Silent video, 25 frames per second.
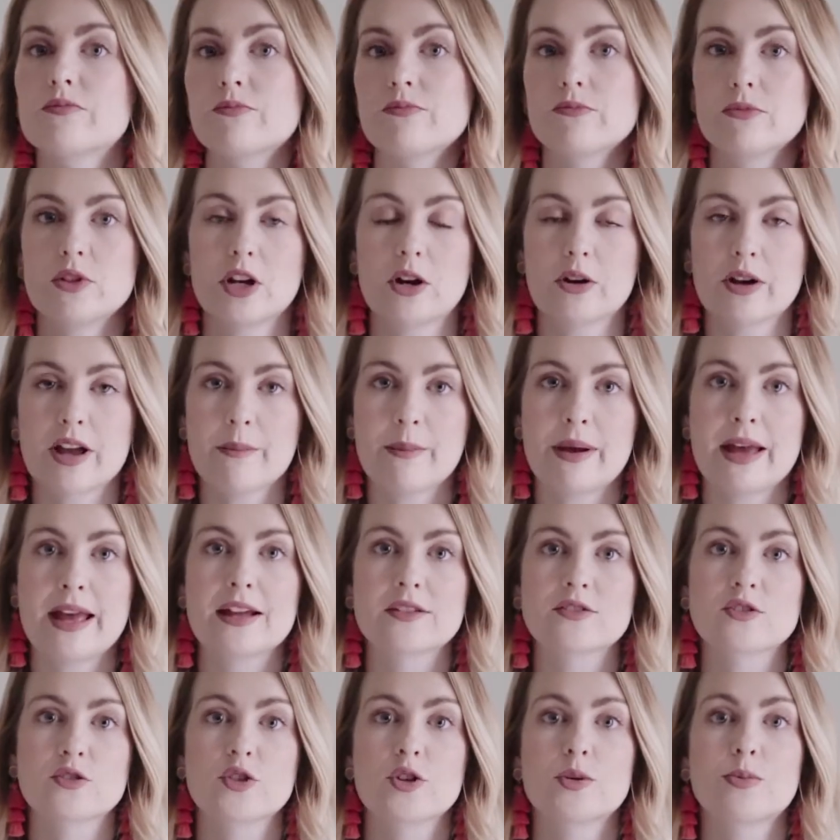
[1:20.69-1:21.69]
get my
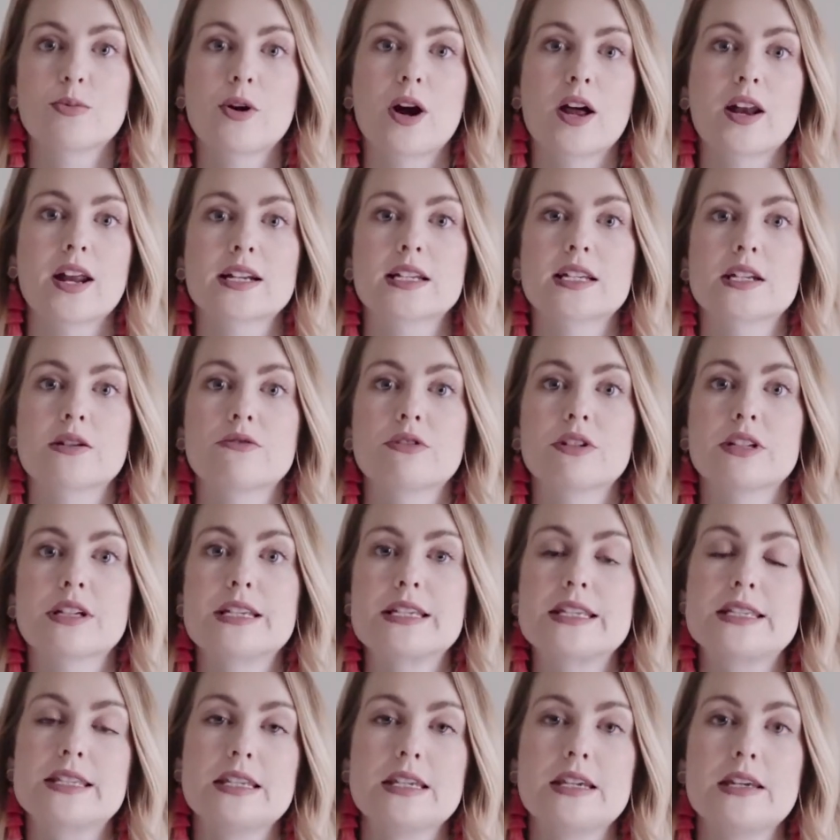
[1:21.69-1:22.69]
hands on their product and really
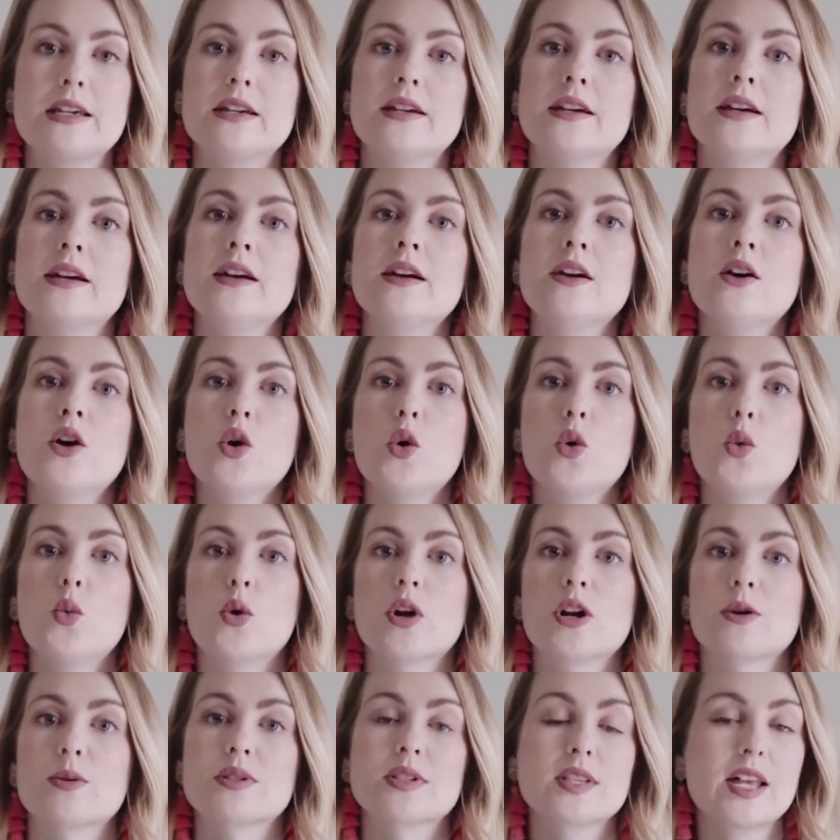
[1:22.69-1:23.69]
see what
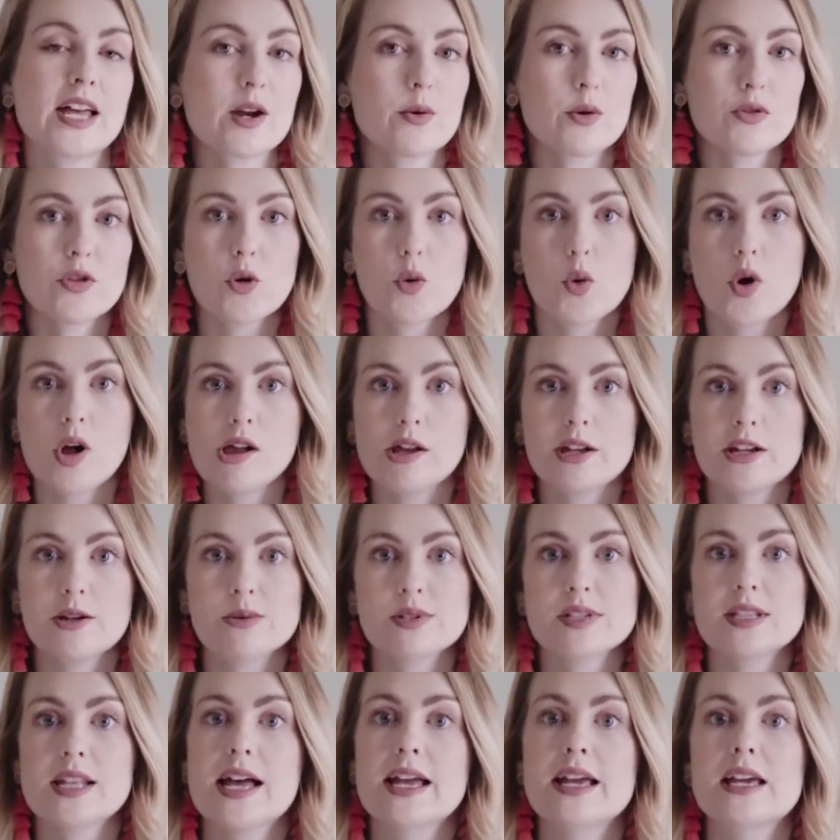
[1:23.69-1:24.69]
it was like, what the quality
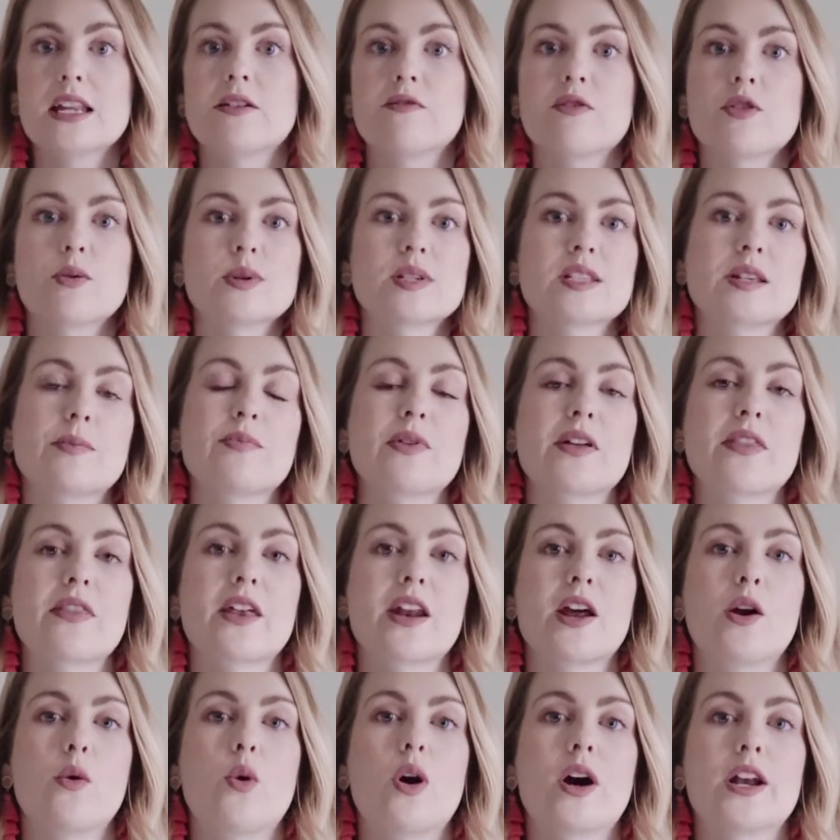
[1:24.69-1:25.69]
was like, and if it was something that
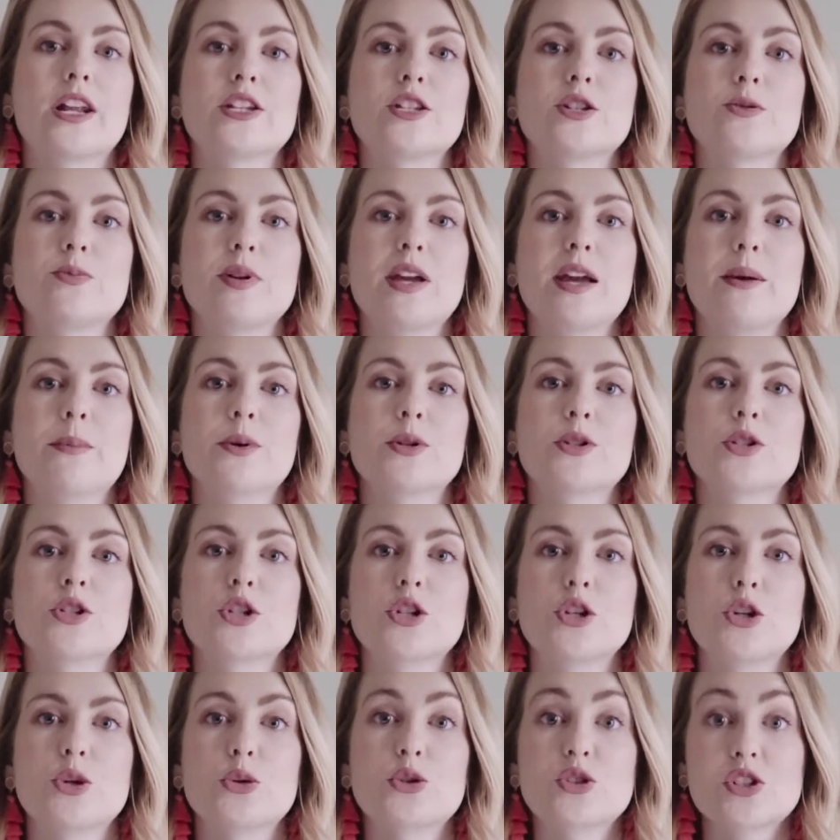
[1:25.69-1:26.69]
I wanted to be able
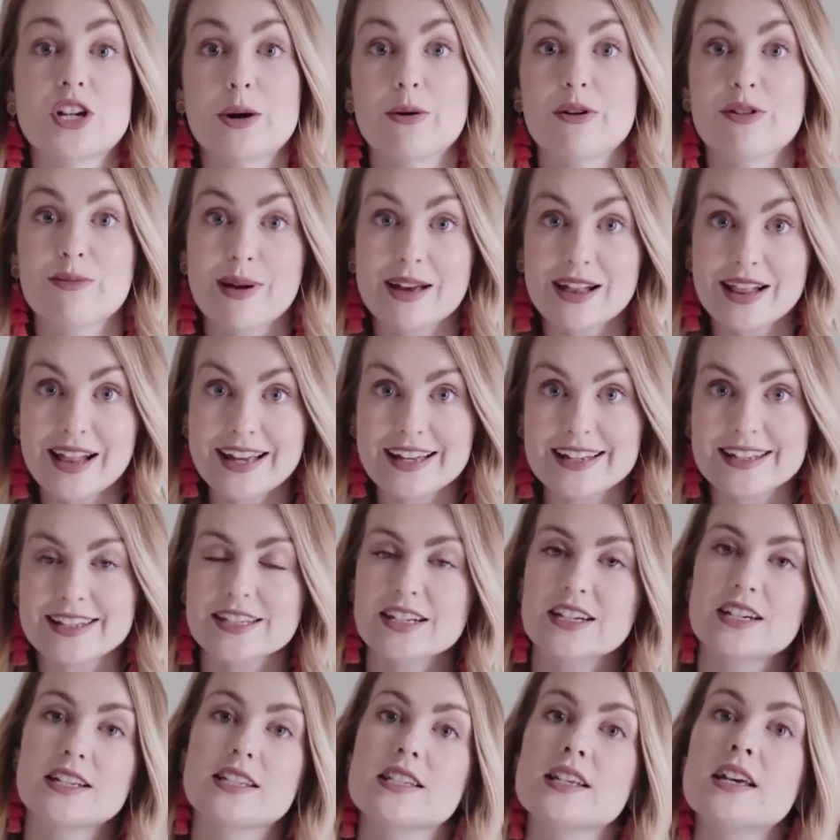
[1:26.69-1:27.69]
to share with my clients,
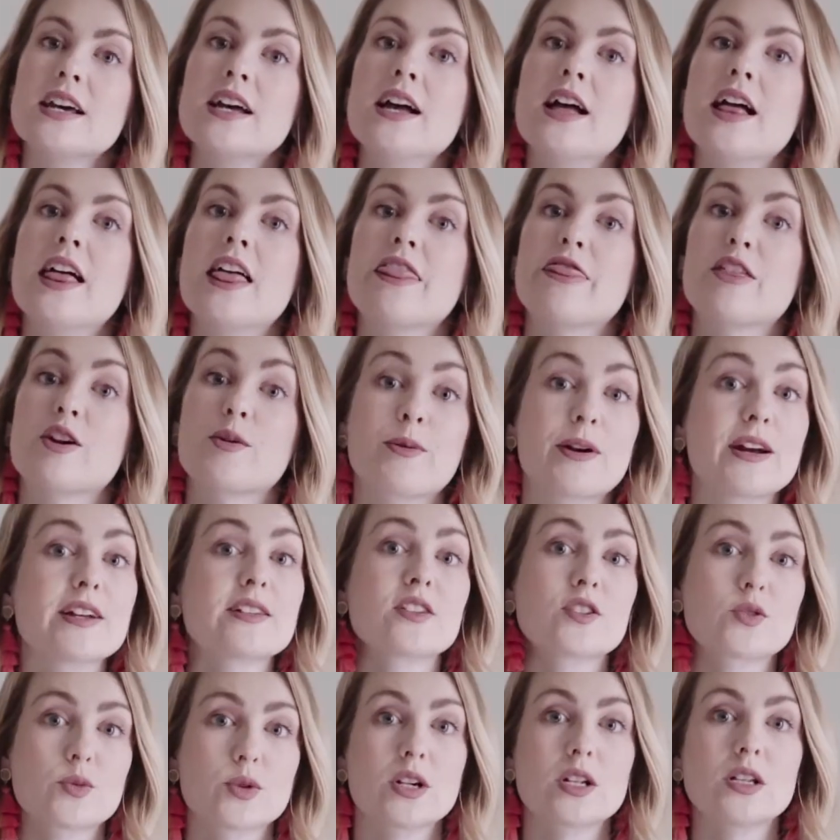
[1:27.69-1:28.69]
because their
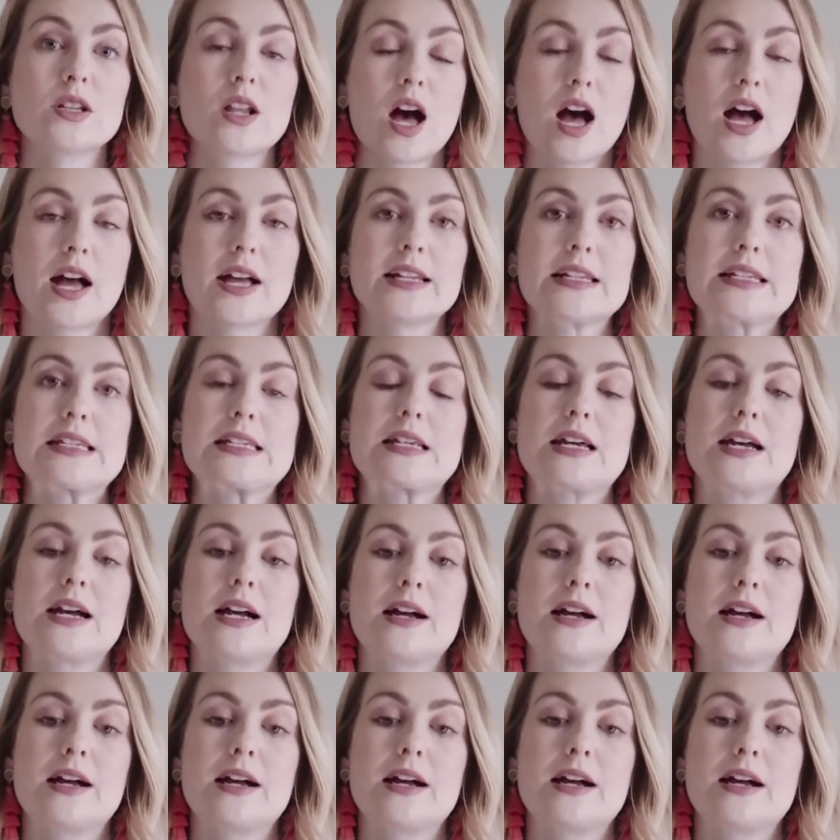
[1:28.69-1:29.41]
prices were a lot